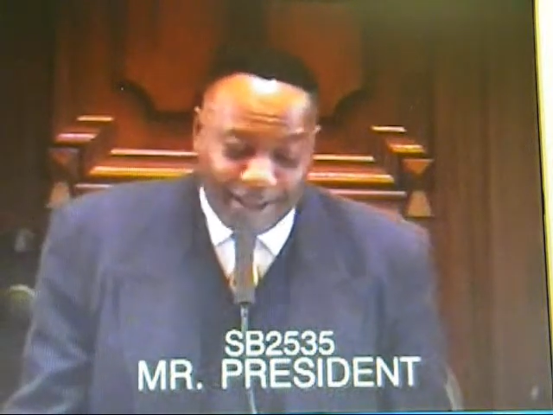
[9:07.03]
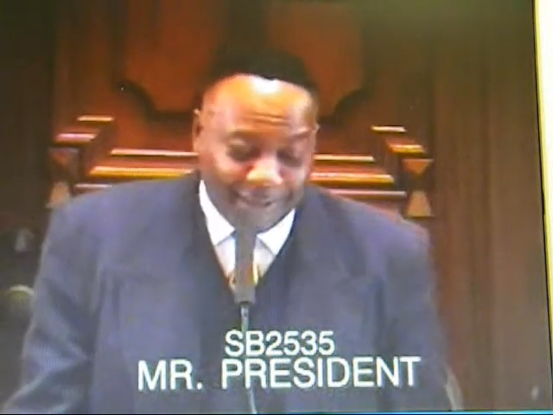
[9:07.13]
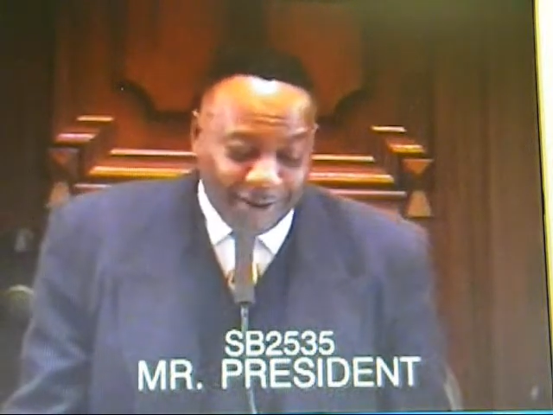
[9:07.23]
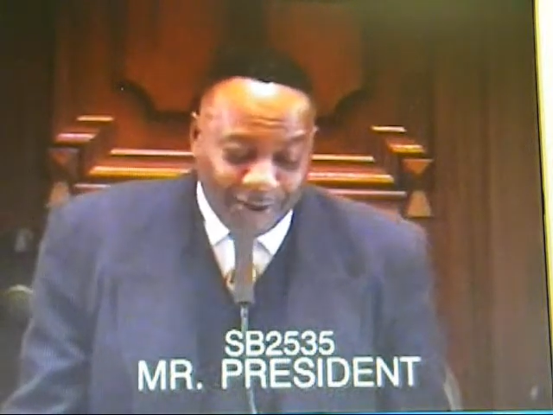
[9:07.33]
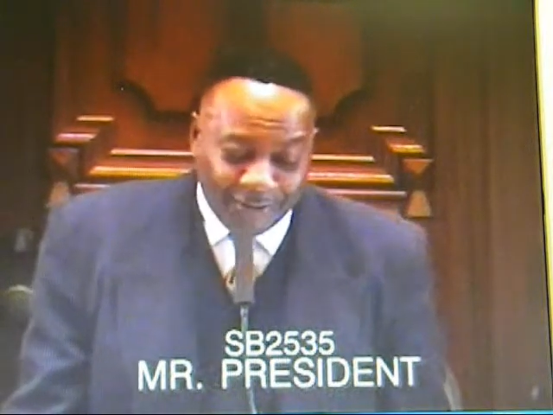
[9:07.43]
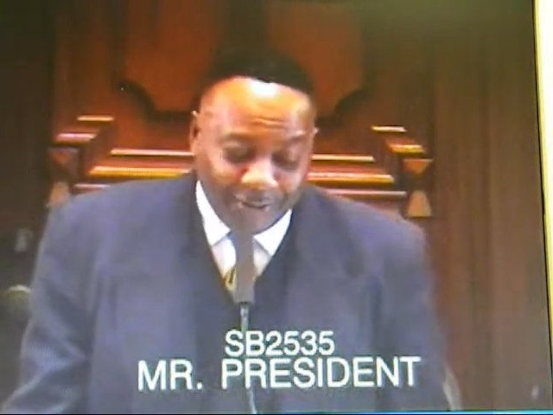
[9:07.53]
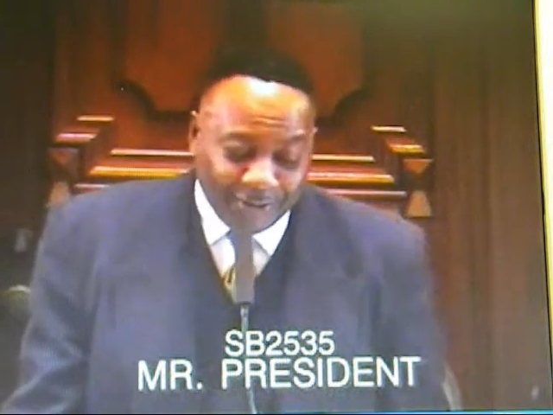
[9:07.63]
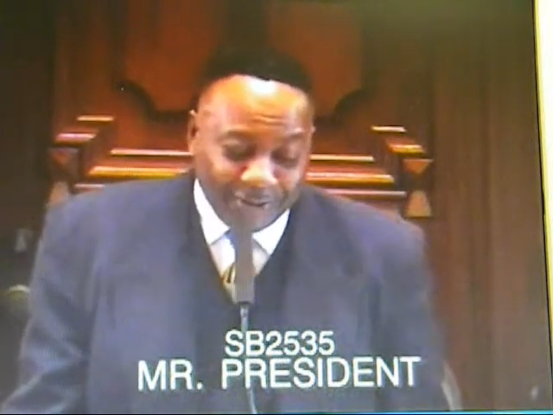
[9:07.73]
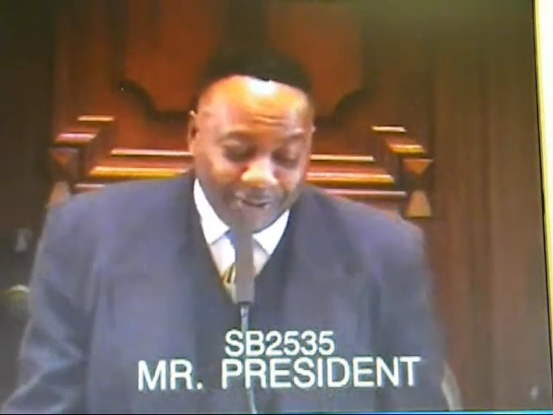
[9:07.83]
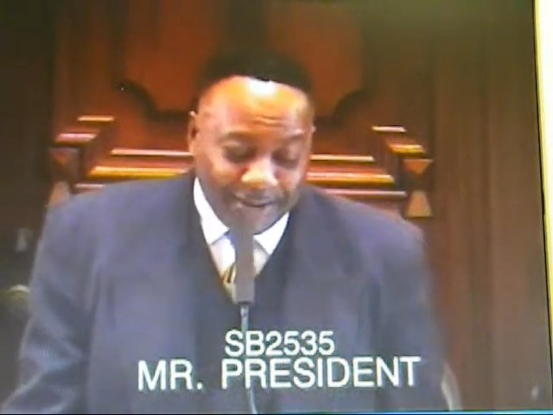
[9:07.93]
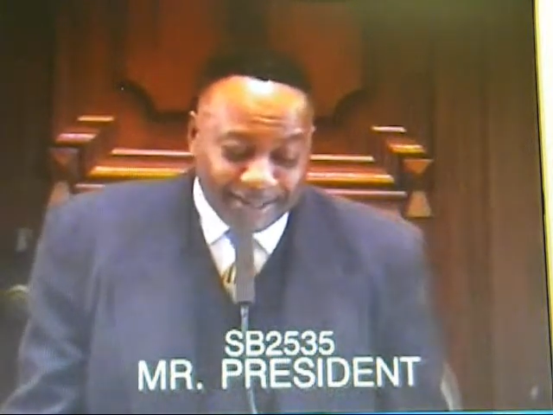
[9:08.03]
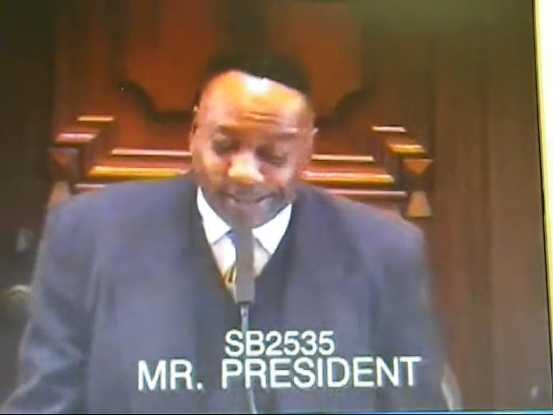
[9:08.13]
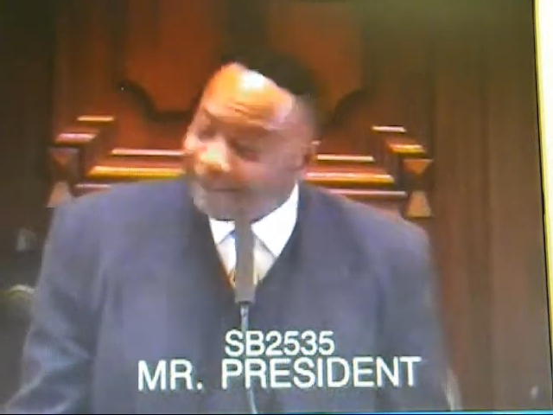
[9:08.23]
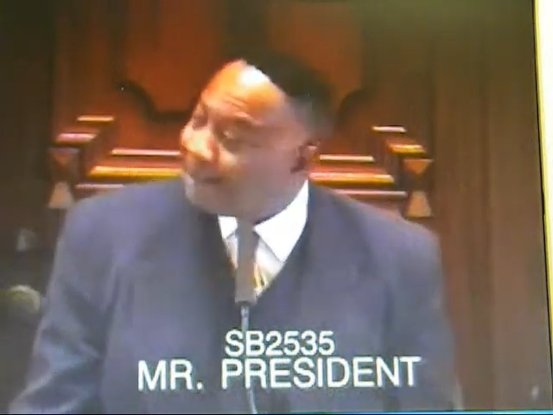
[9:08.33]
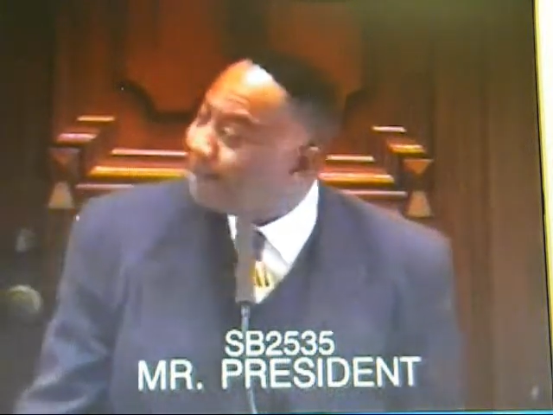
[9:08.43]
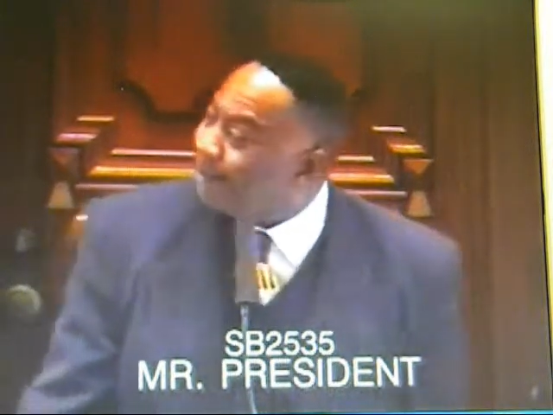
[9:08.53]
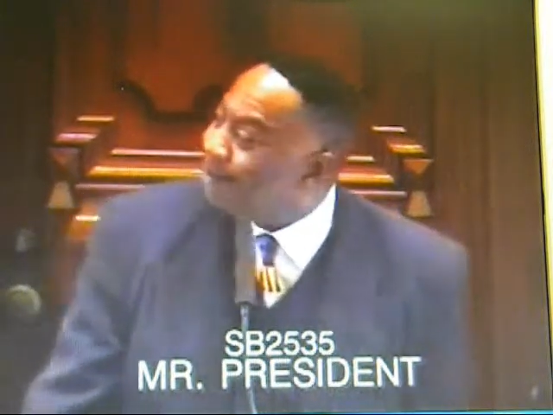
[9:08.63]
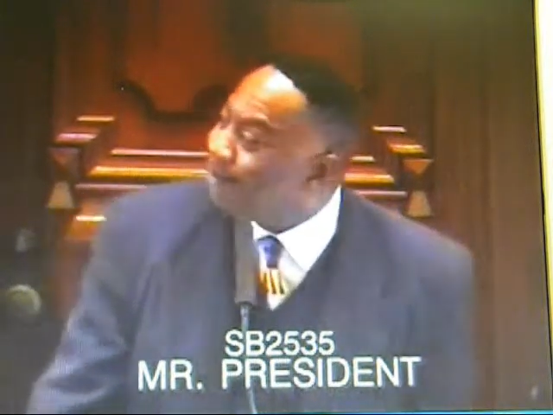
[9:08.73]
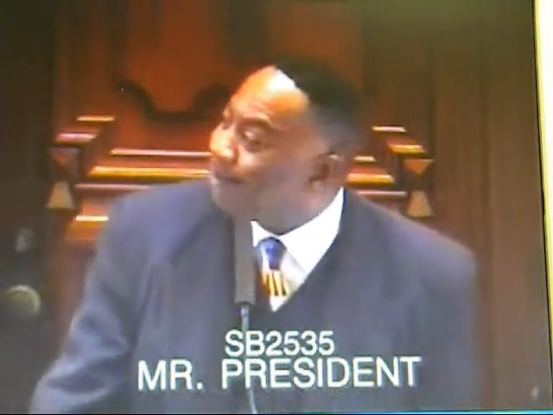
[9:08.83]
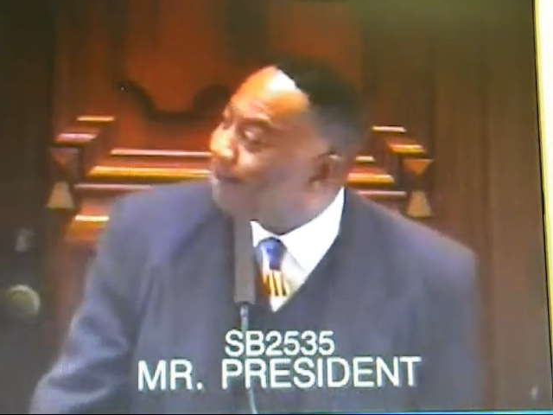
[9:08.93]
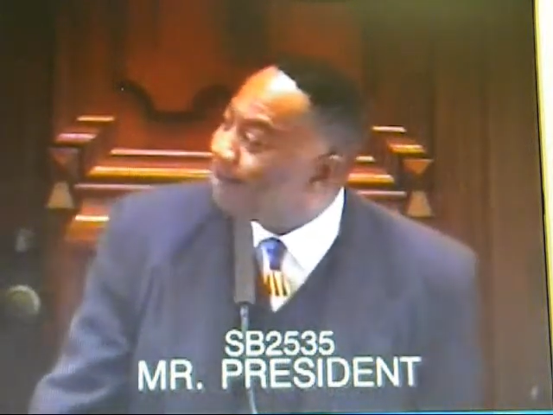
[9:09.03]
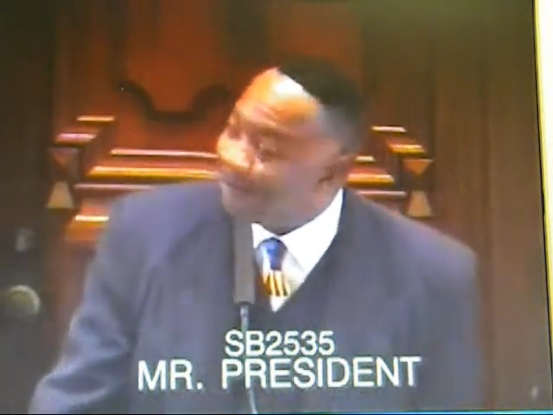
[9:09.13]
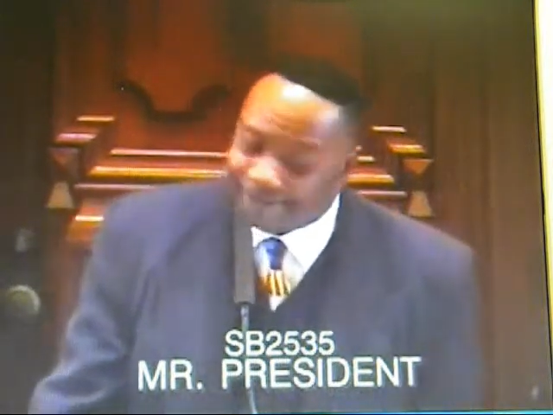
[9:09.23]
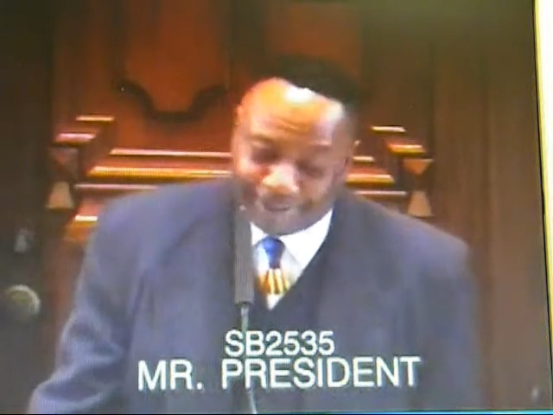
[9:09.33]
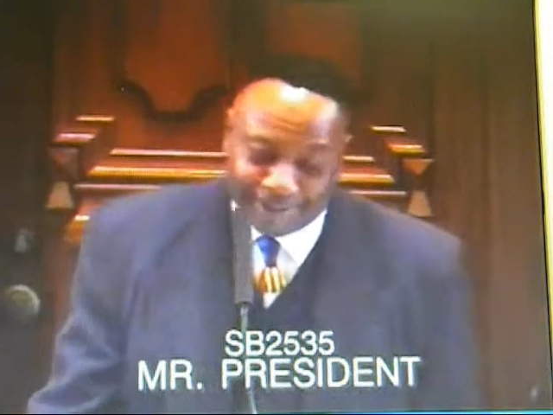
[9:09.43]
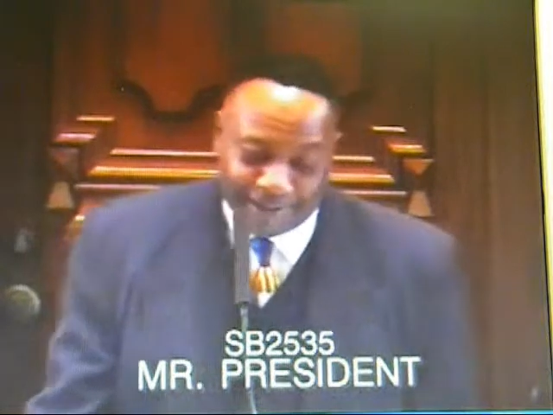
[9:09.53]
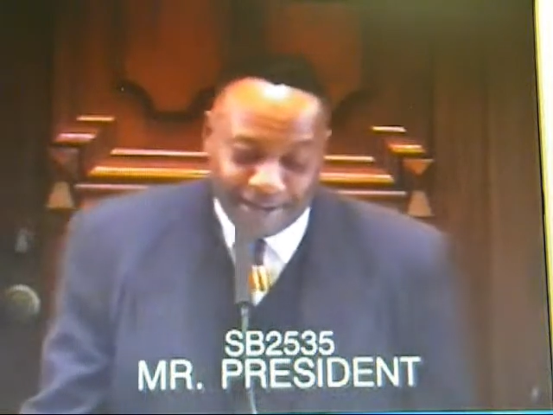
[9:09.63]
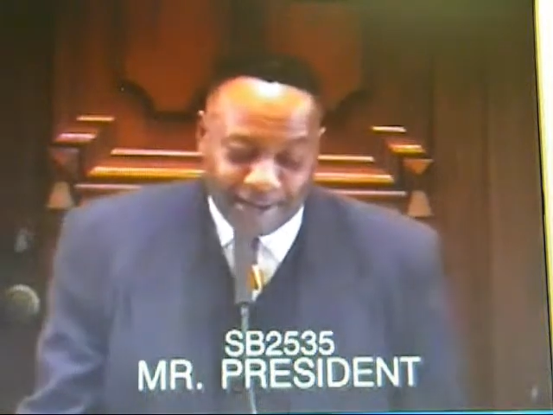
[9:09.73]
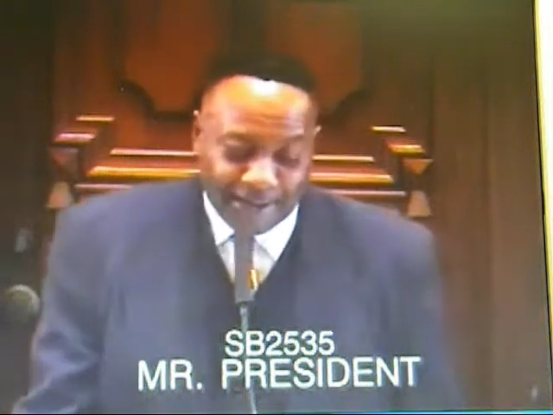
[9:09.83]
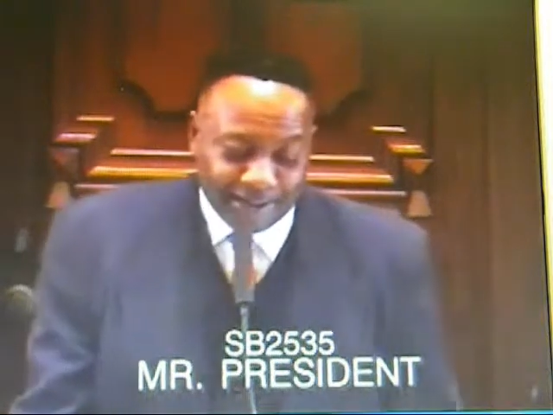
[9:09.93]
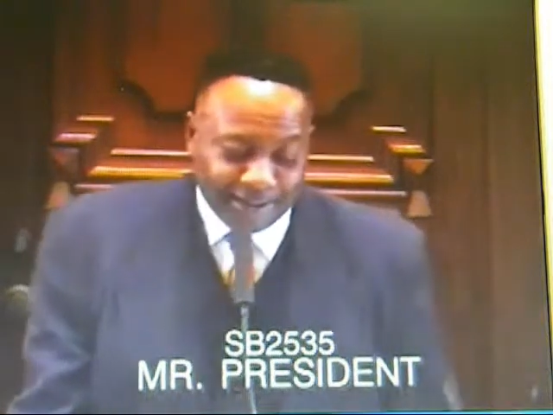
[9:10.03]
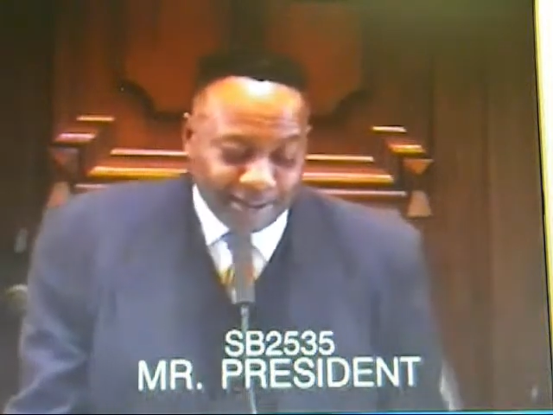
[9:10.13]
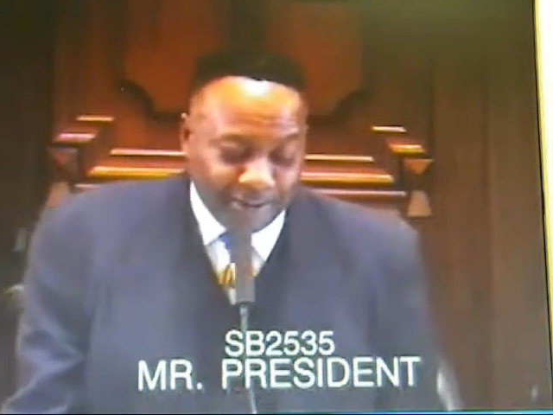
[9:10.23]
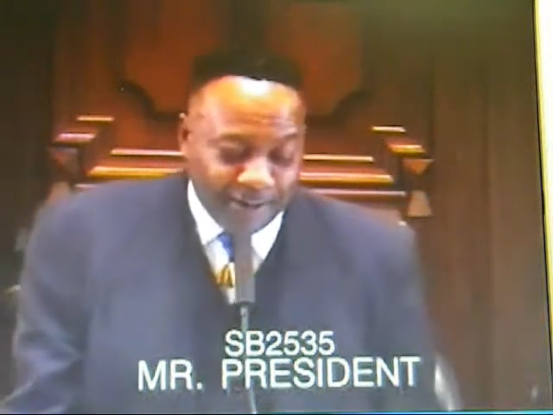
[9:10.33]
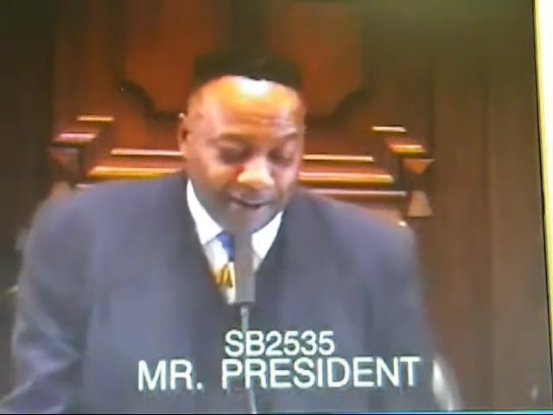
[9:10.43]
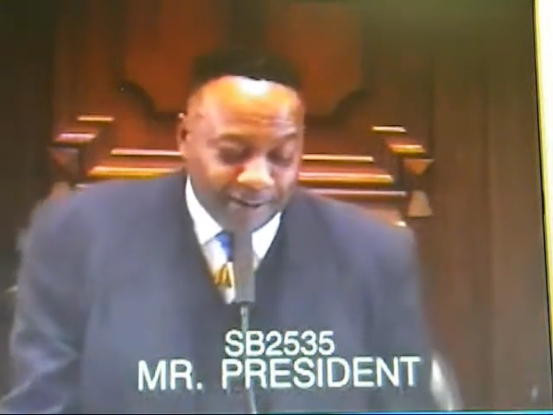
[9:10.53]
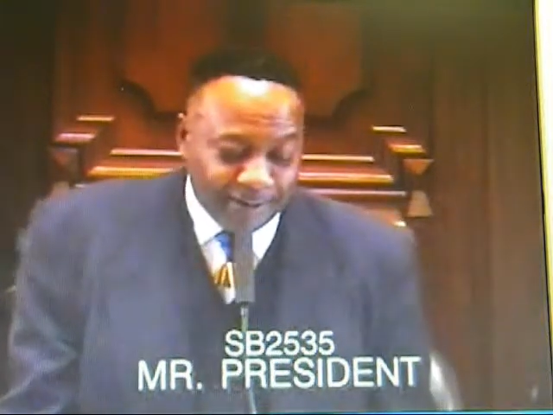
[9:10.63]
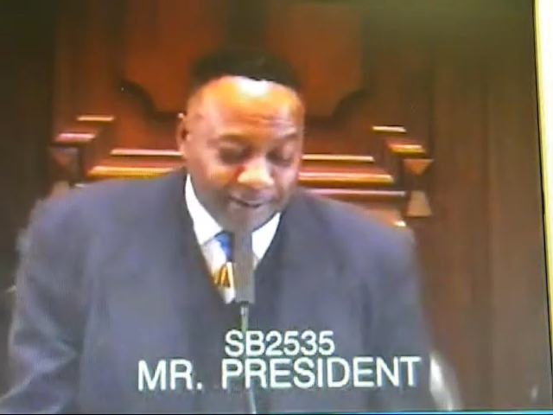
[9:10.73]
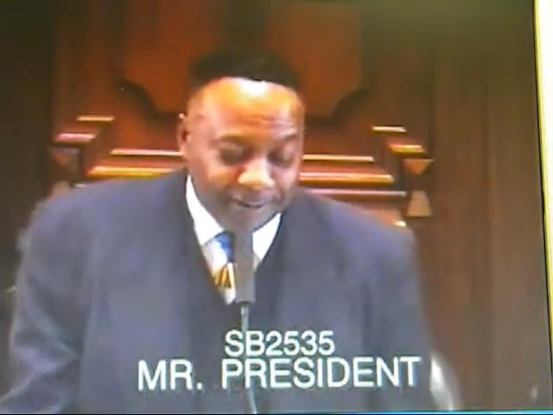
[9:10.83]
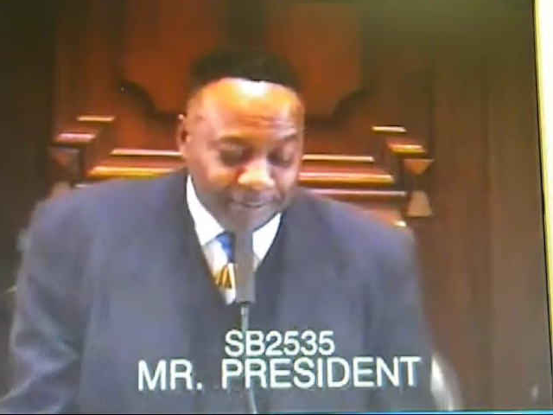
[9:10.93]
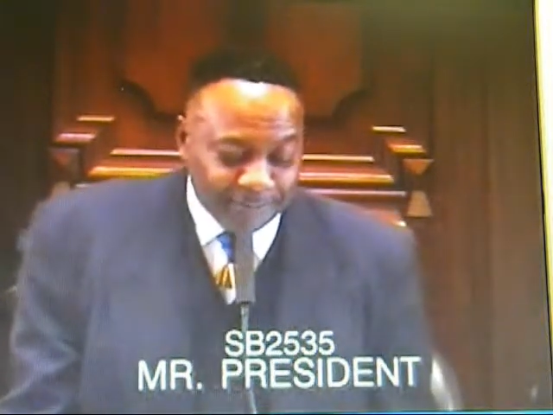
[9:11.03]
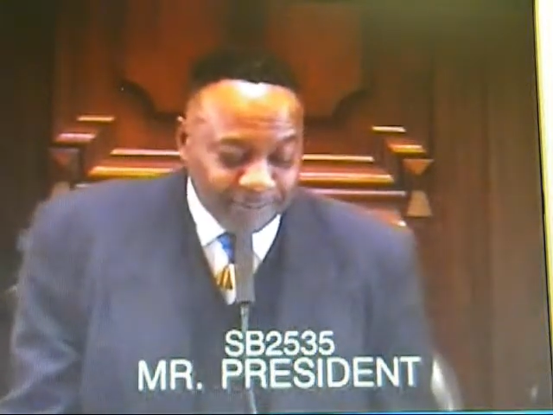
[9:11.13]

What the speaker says: Have all voted who wish? Take the record.